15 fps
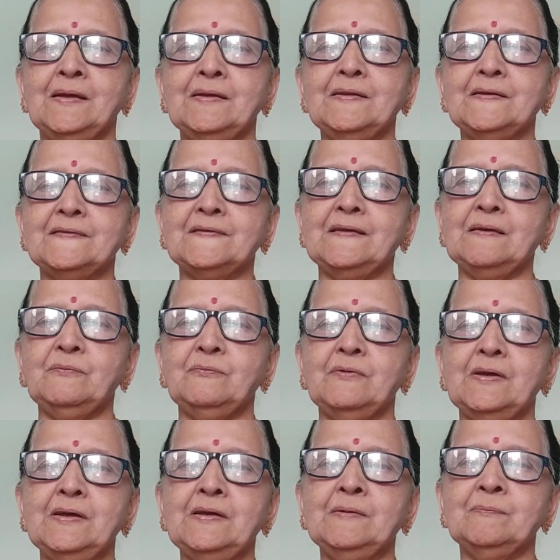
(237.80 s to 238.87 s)
In the same
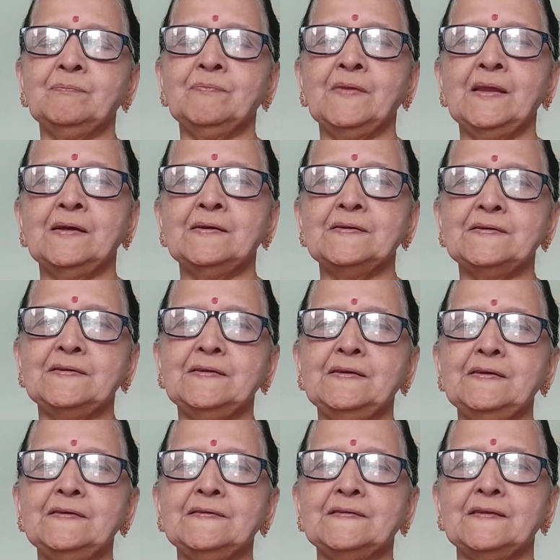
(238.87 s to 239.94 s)
way,
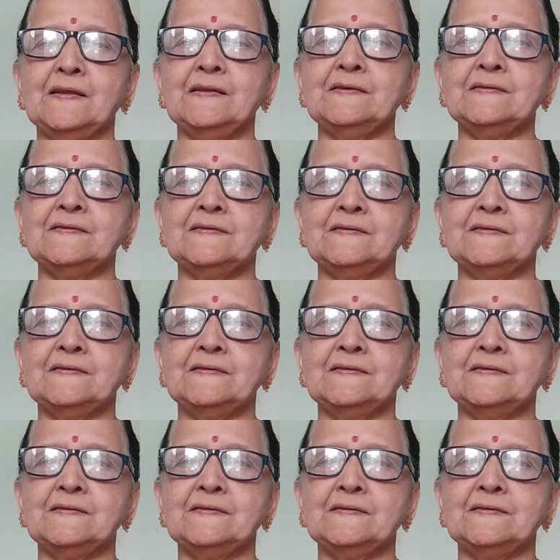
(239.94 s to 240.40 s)
she sells